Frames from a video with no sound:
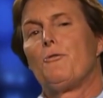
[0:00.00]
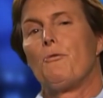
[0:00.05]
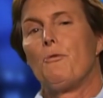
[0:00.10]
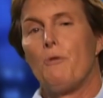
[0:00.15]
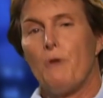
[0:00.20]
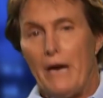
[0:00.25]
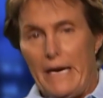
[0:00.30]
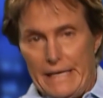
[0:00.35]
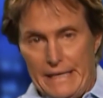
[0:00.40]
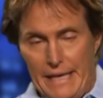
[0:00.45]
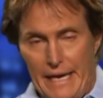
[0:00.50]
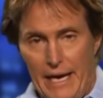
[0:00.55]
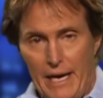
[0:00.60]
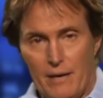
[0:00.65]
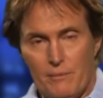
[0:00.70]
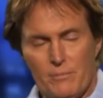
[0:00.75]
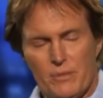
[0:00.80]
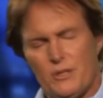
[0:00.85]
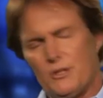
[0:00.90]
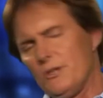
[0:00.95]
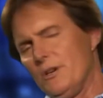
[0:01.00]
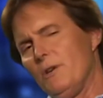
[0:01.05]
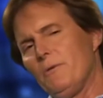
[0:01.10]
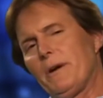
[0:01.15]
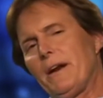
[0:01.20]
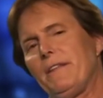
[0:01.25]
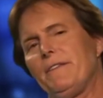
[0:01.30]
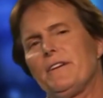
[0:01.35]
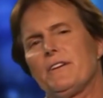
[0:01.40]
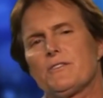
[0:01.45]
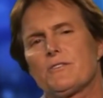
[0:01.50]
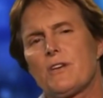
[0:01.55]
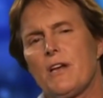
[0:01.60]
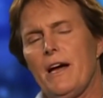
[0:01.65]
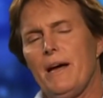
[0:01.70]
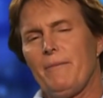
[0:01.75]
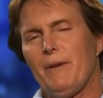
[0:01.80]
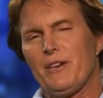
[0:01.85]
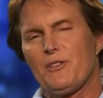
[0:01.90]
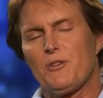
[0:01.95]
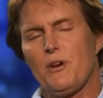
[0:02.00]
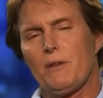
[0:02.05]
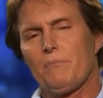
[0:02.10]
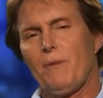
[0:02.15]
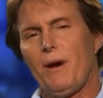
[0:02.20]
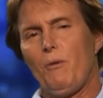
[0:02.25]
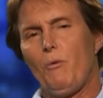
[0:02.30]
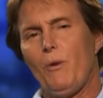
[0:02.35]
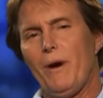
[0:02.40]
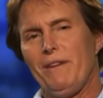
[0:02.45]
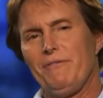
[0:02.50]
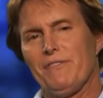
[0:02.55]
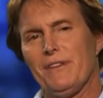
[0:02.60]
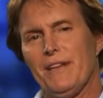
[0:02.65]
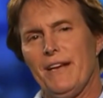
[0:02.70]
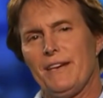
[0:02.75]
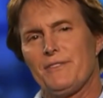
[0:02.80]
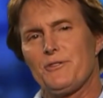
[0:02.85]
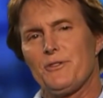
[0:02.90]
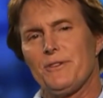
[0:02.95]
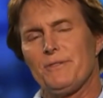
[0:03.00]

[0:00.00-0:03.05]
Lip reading: right now, but you know what? I think it's time I taught my wife a lesson.